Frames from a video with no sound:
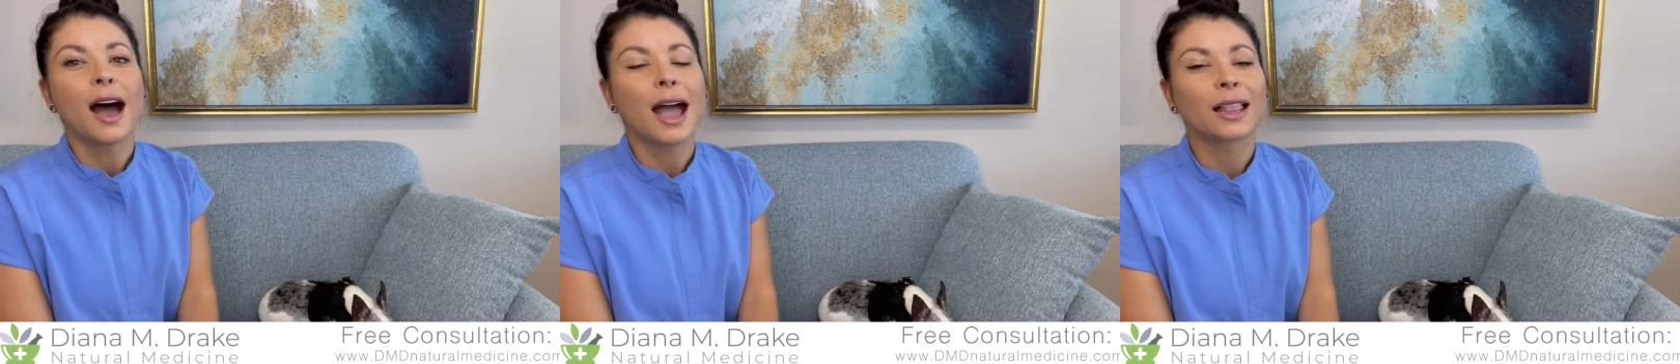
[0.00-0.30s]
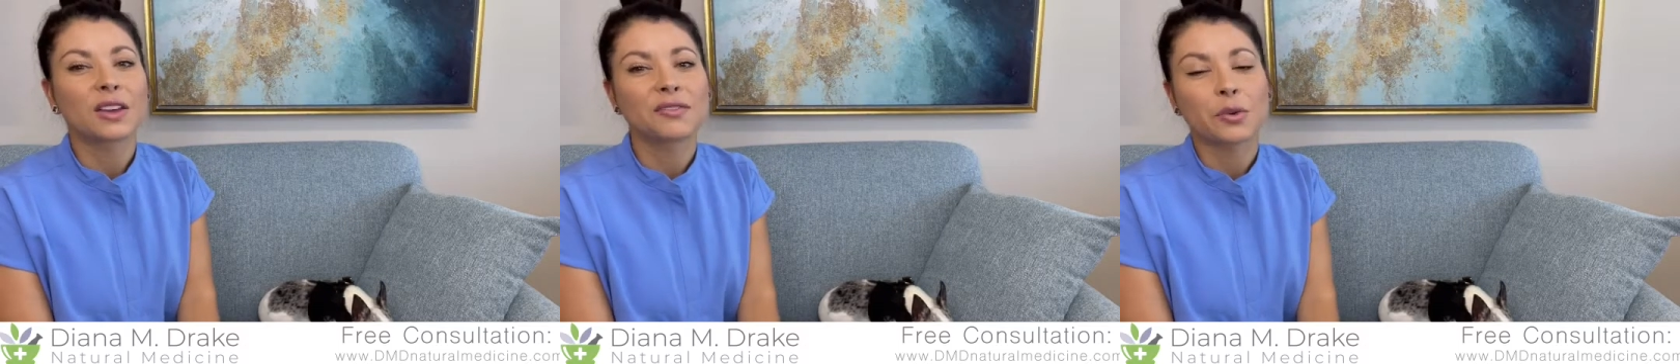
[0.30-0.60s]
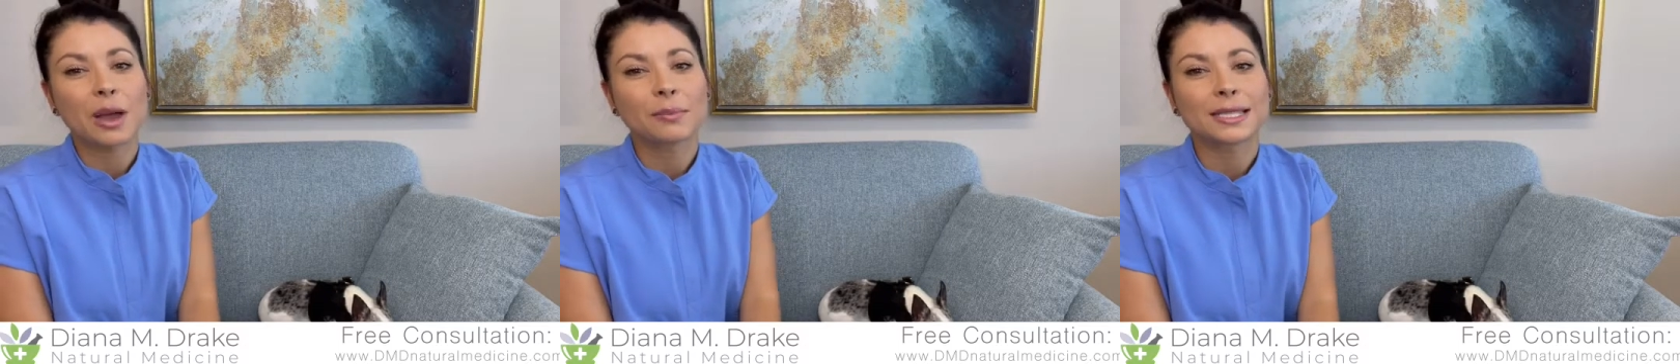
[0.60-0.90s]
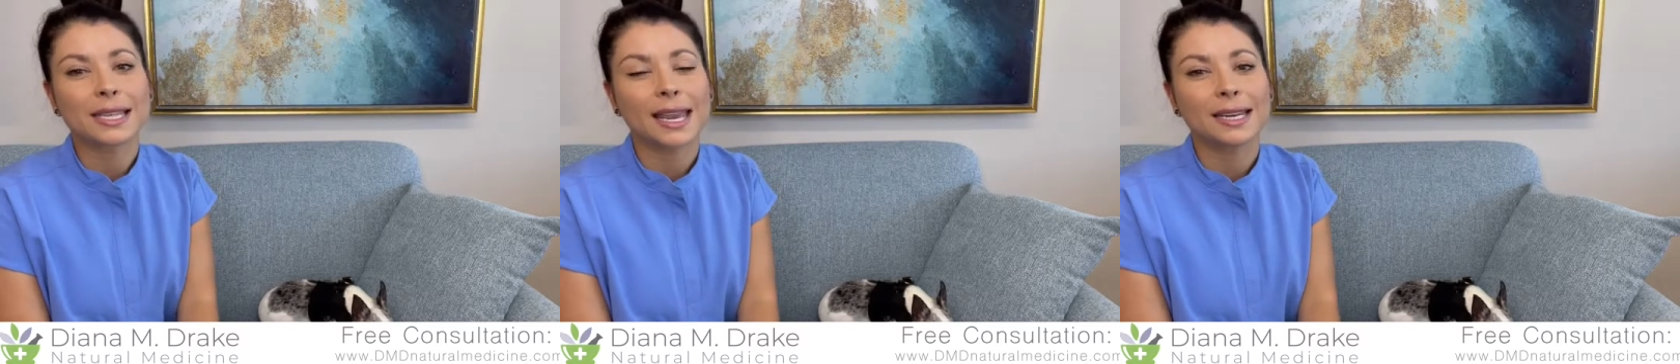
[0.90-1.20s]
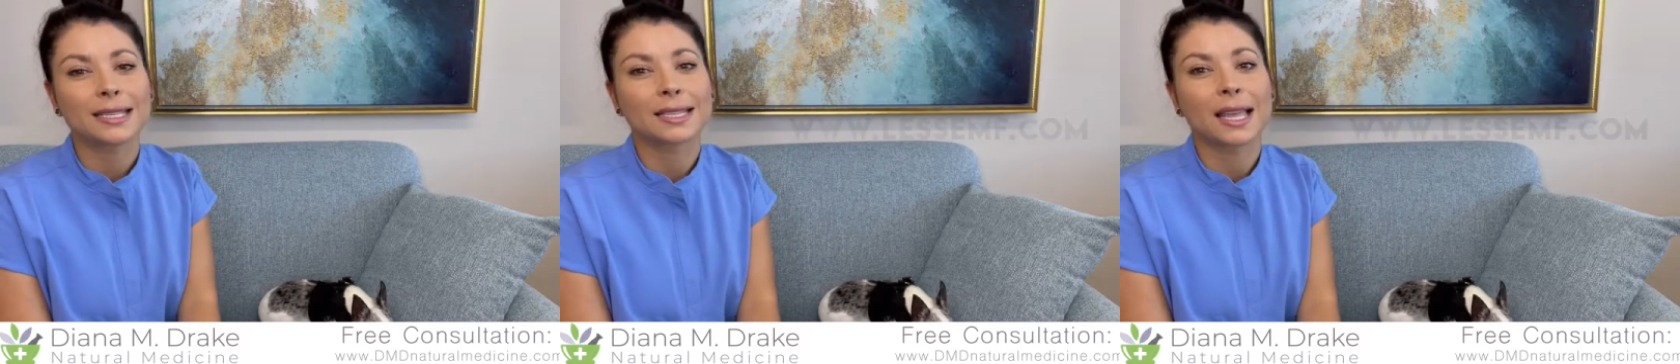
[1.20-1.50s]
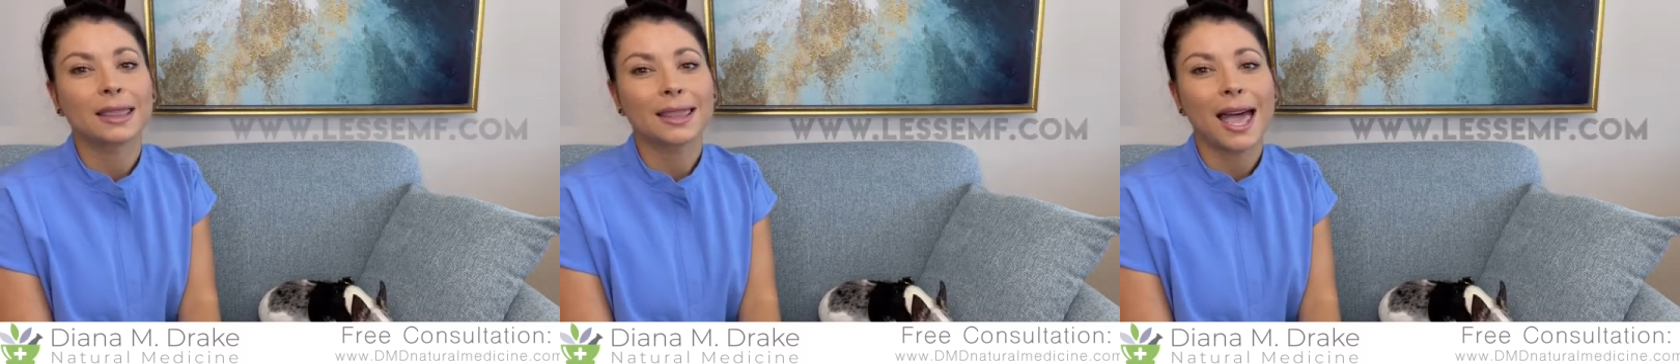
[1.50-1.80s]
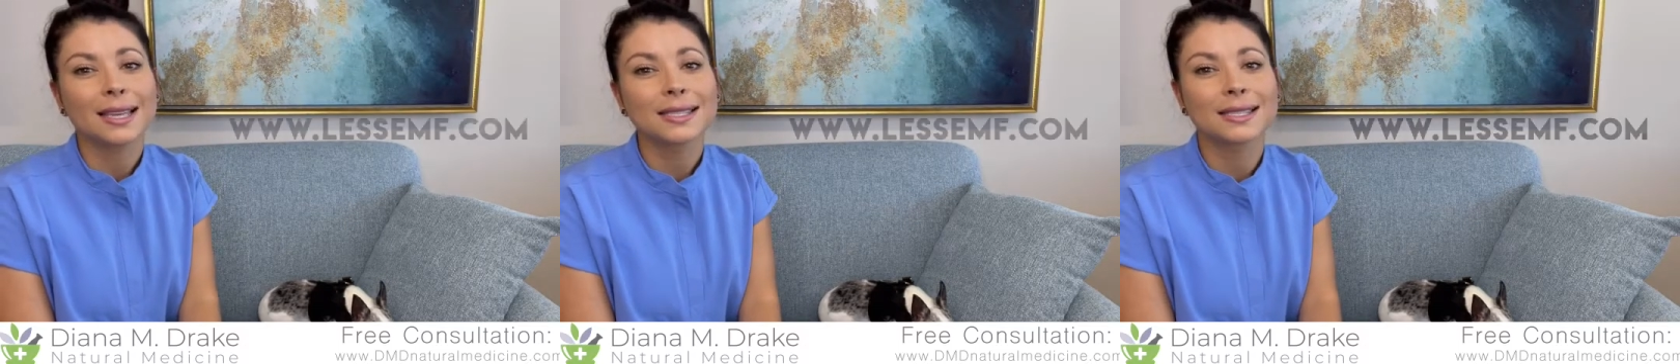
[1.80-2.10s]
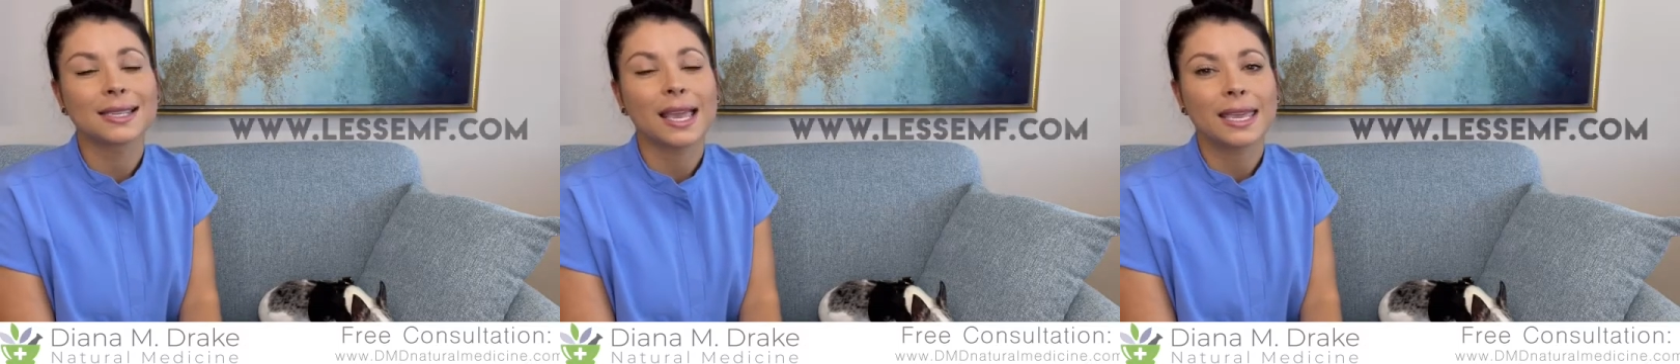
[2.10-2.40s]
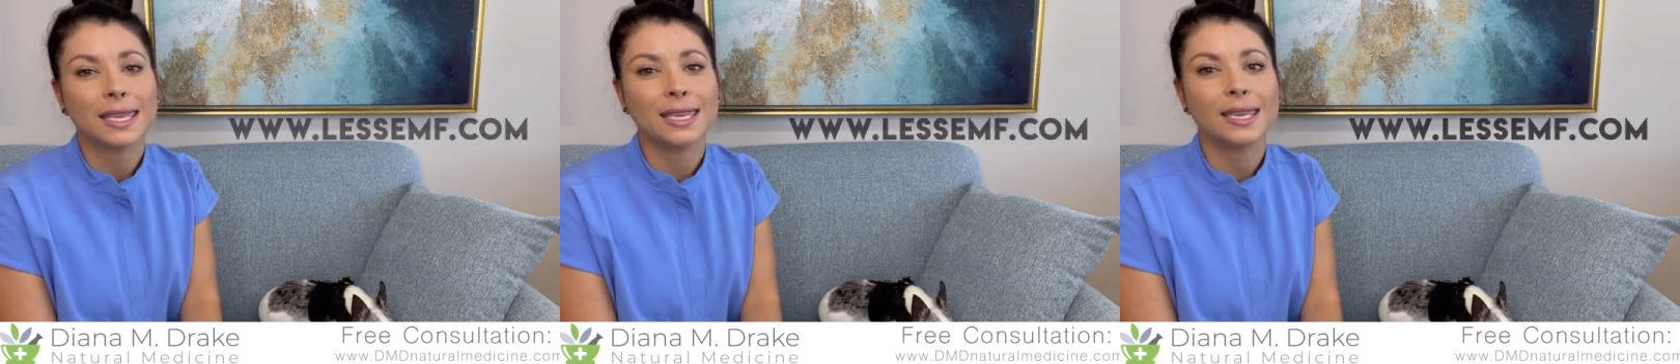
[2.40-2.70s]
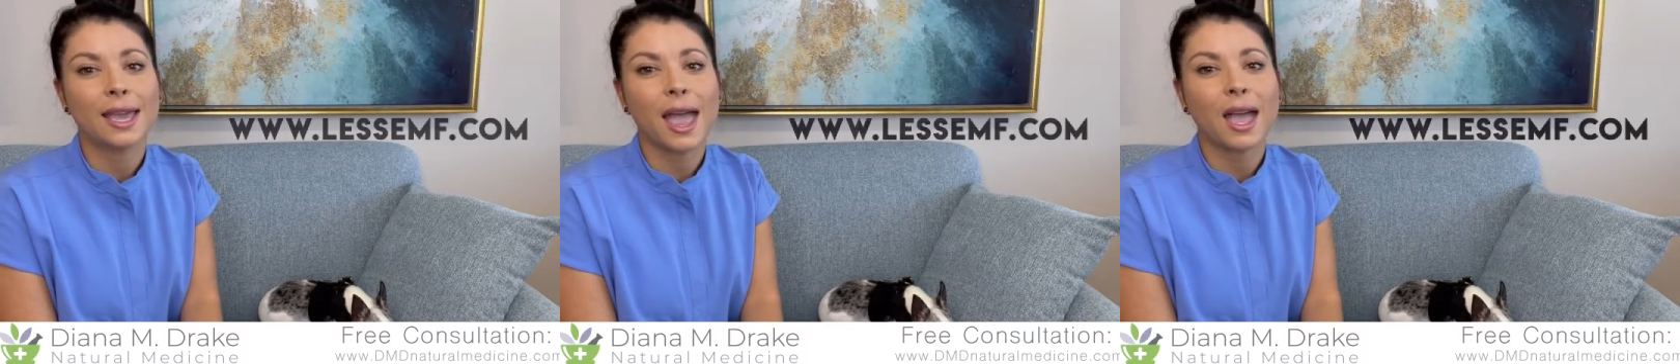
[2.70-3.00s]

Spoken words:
I love the website less, EMF.com.